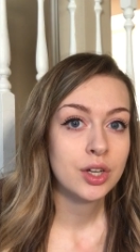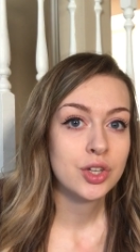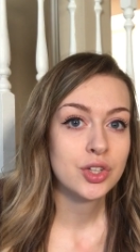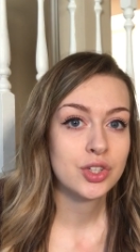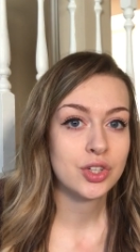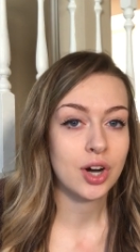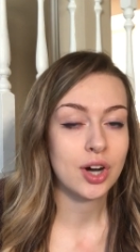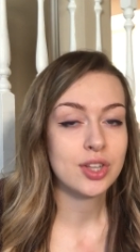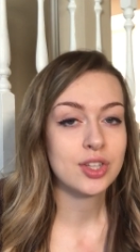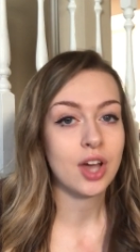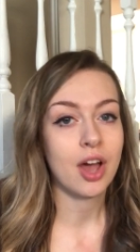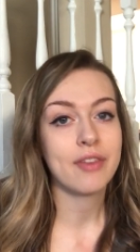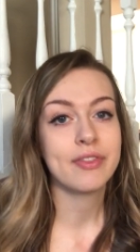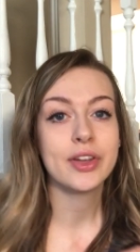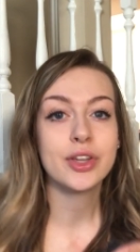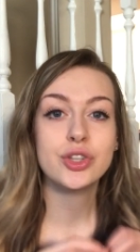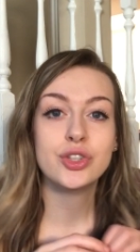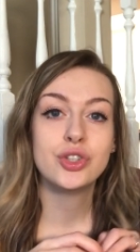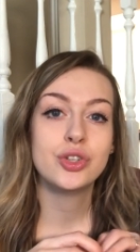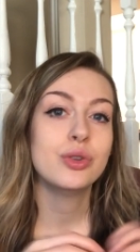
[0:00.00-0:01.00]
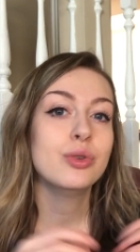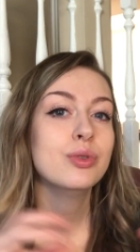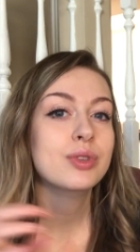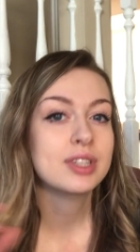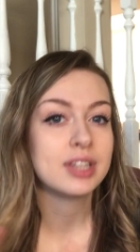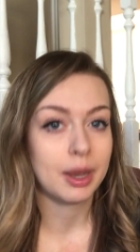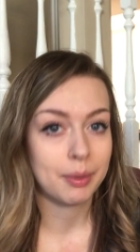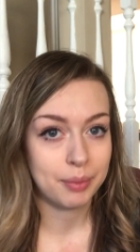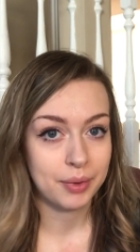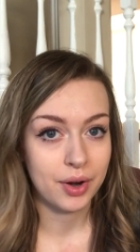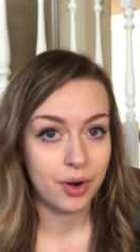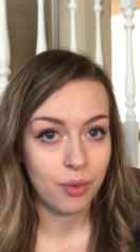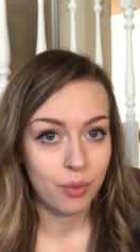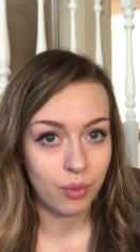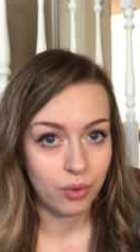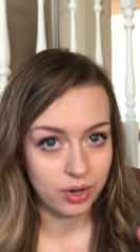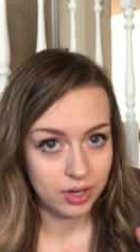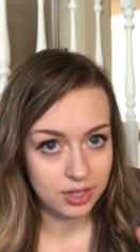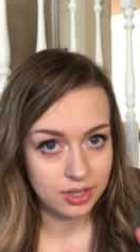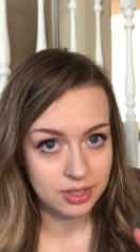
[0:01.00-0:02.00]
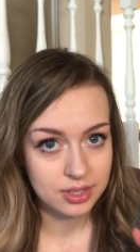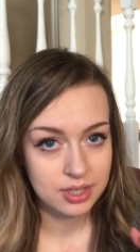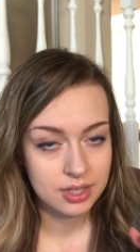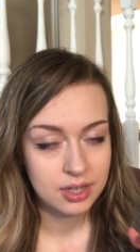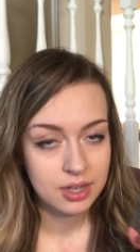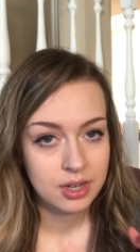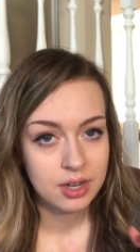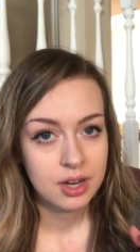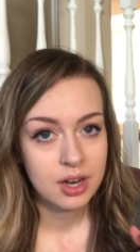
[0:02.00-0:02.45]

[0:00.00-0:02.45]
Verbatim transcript: starts off as two separate horns.